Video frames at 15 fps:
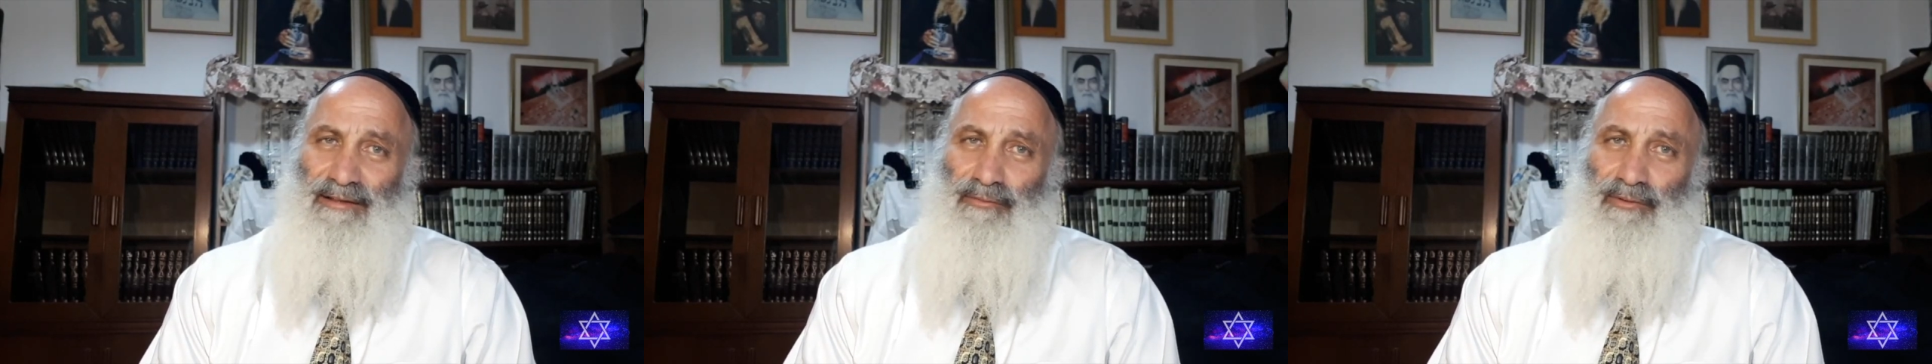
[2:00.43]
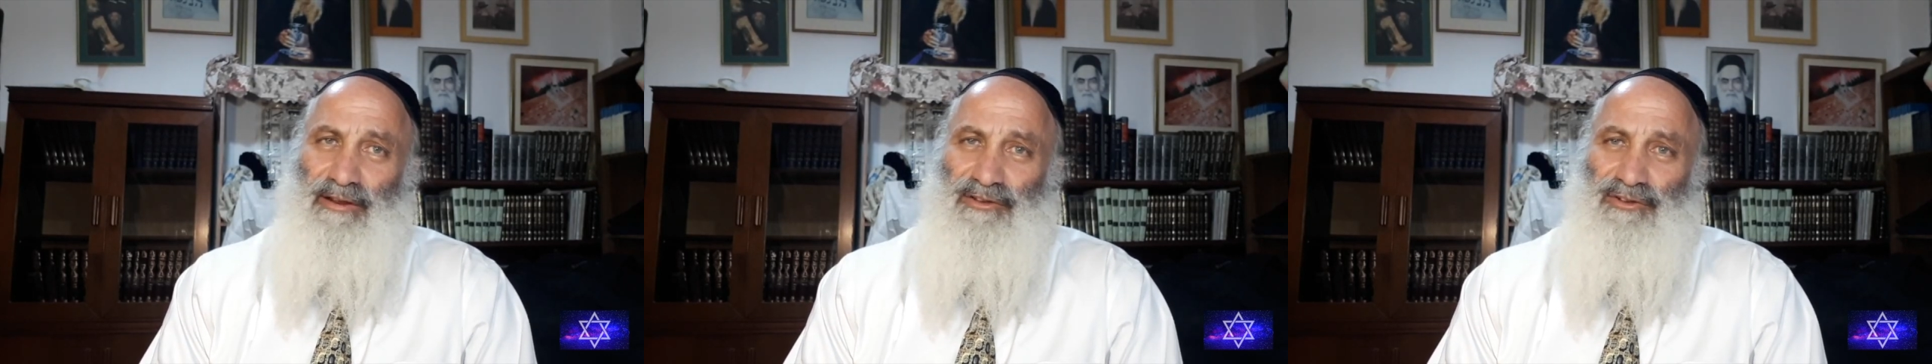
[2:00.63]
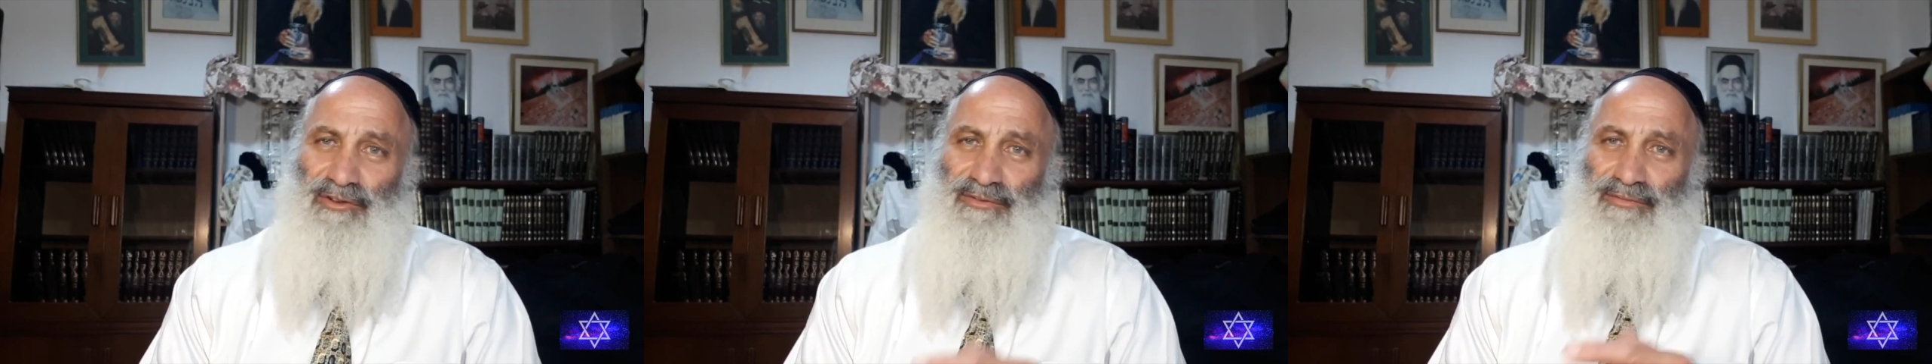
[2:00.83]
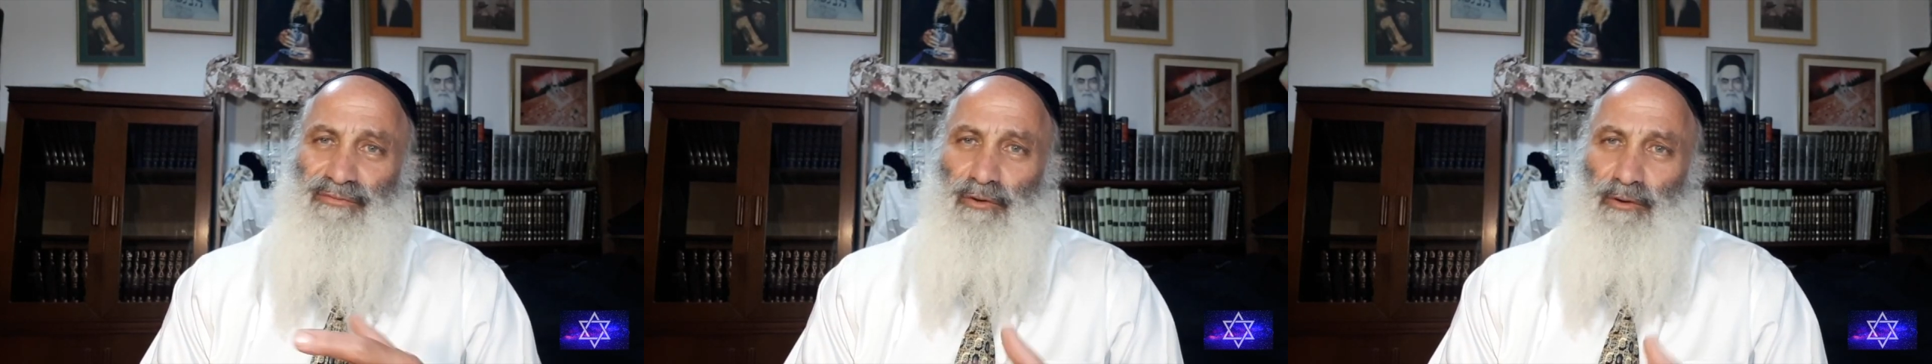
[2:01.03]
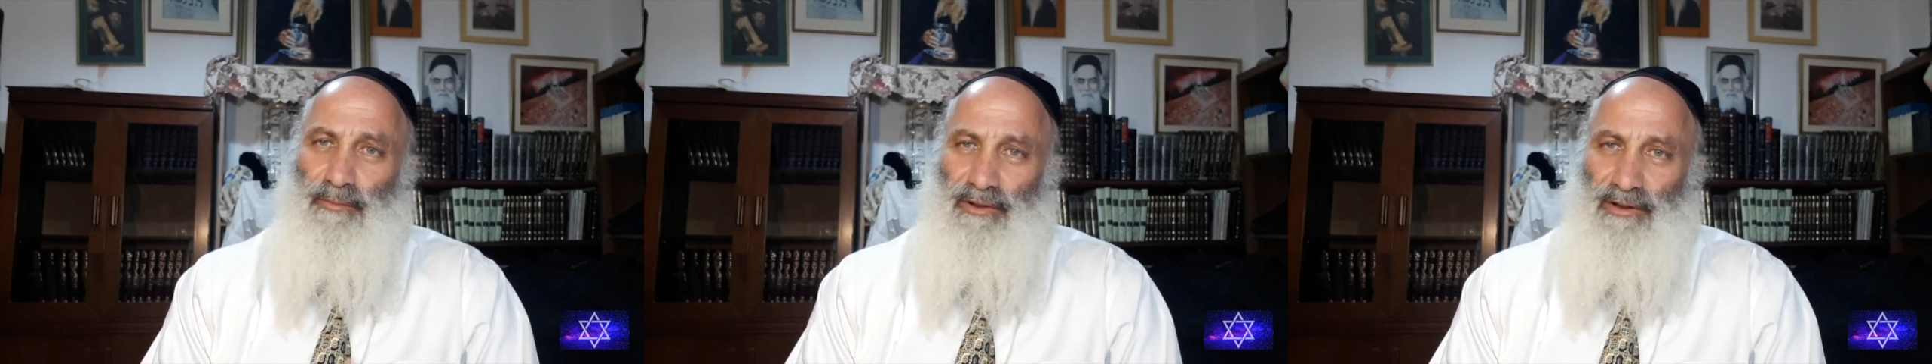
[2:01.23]
religious
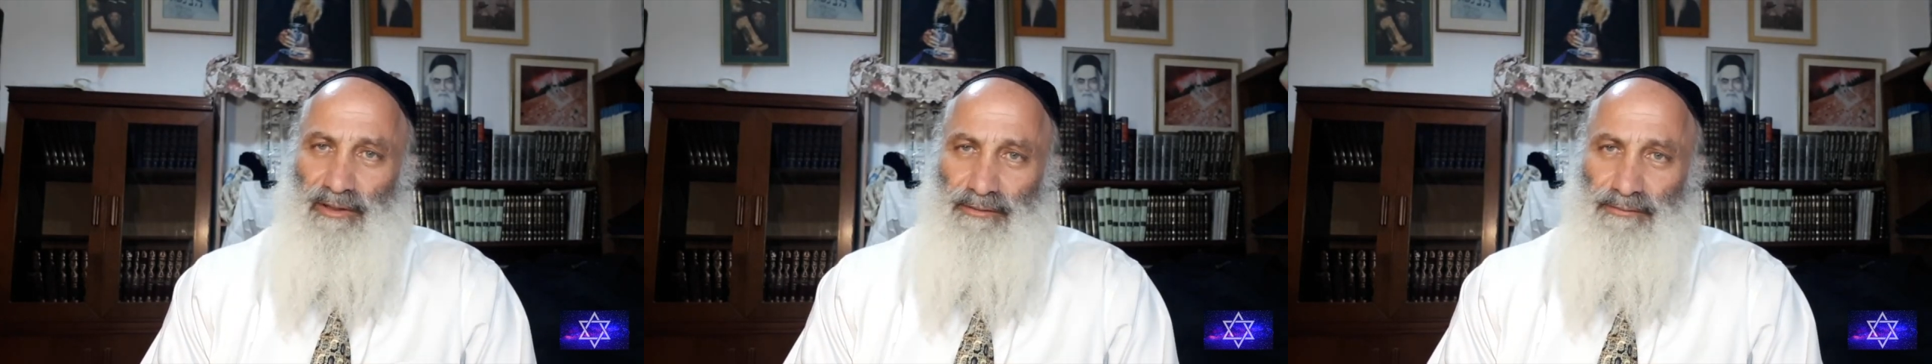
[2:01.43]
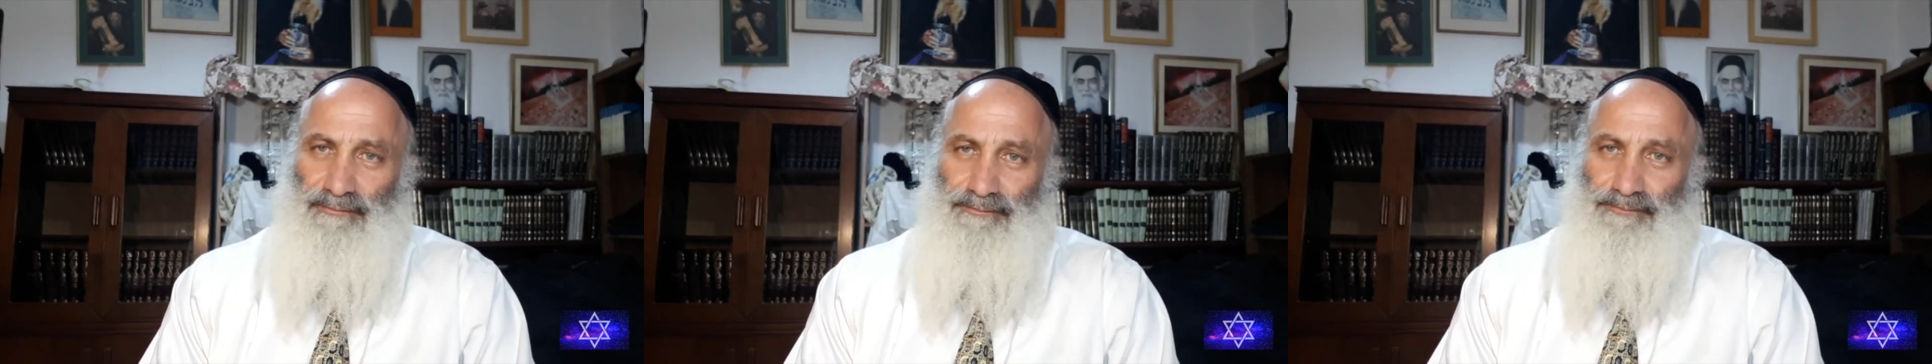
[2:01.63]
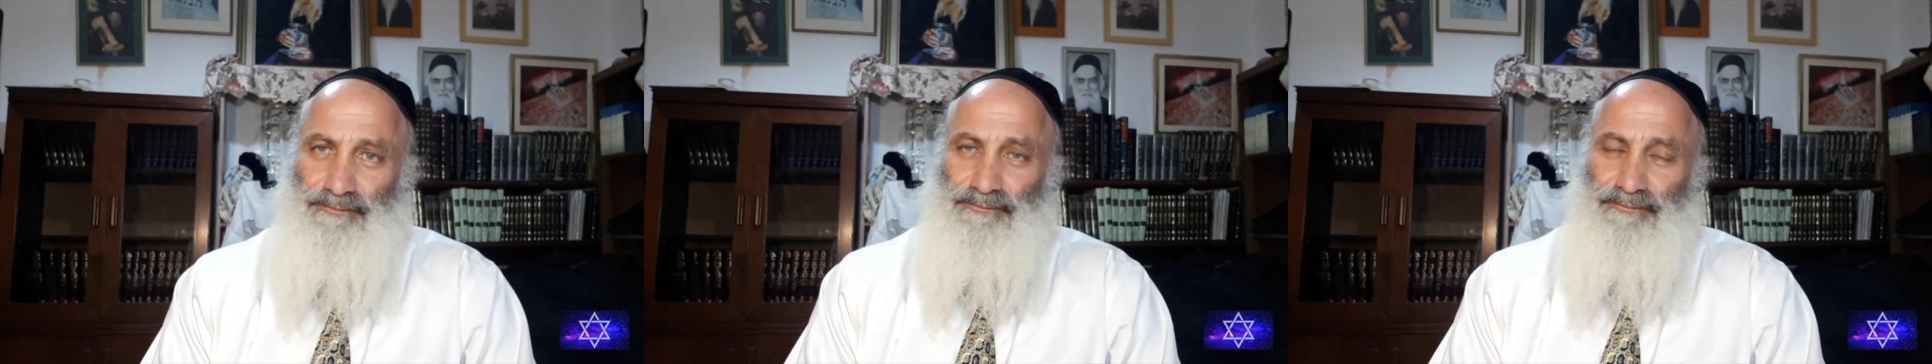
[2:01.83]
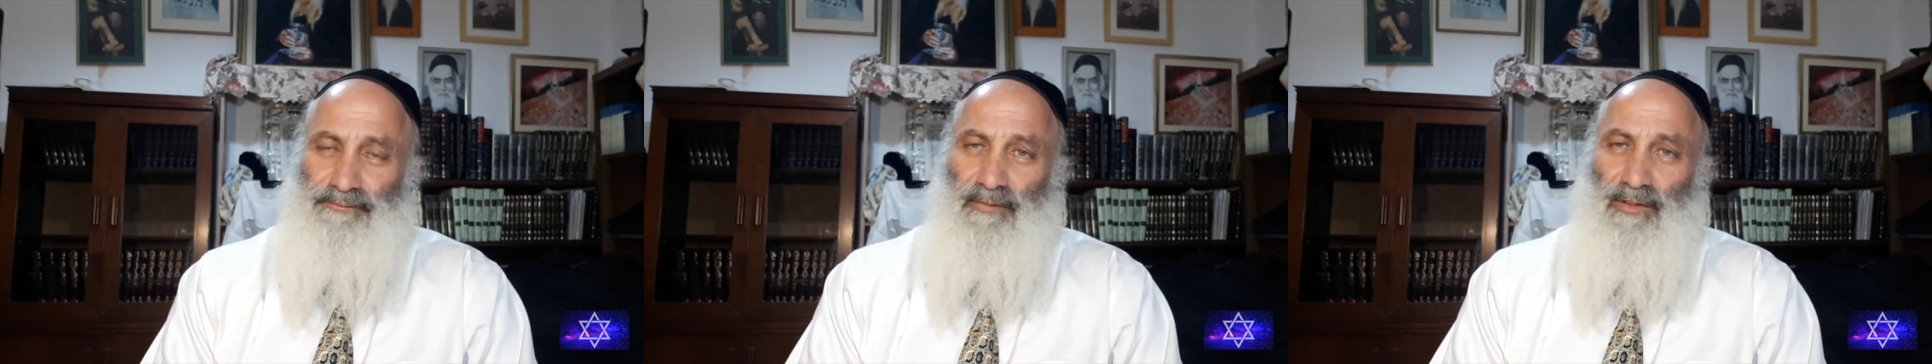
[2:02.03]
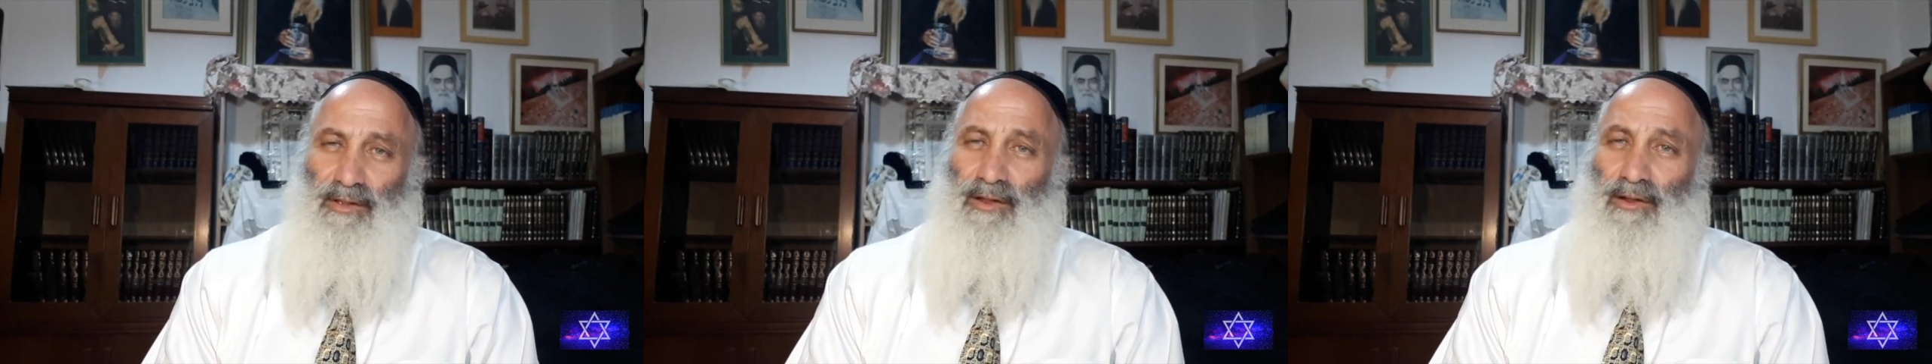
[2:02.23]
formula.
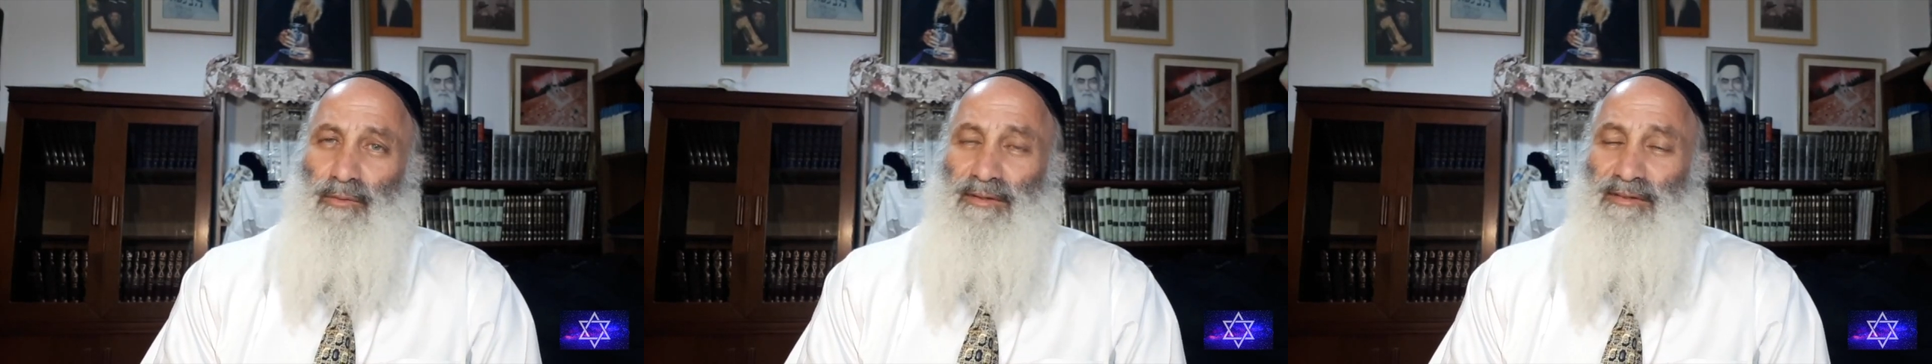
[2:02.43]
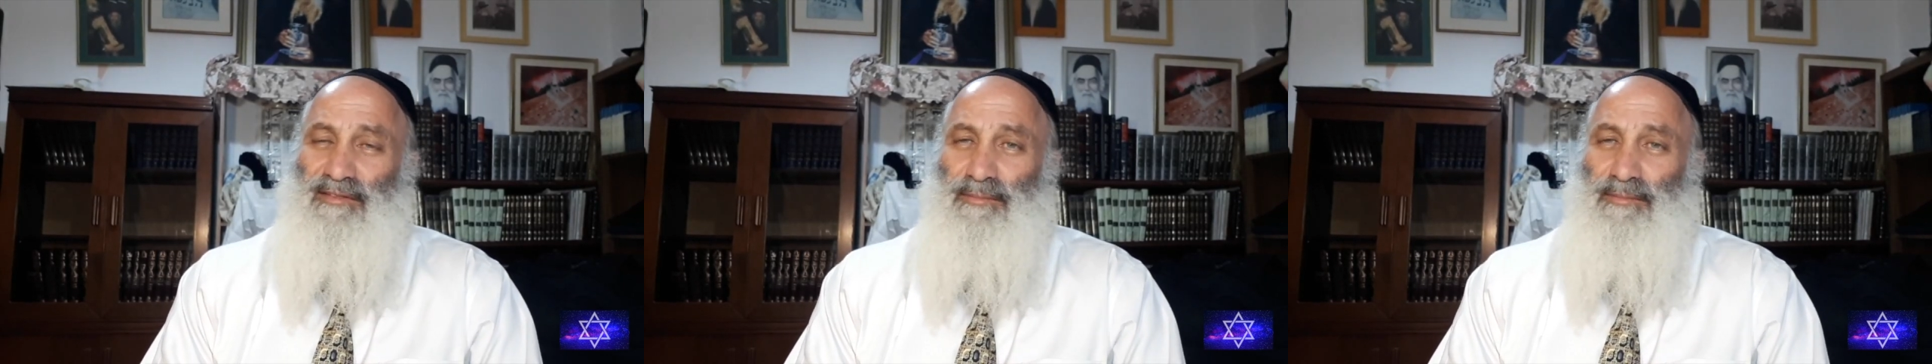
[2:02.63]
When's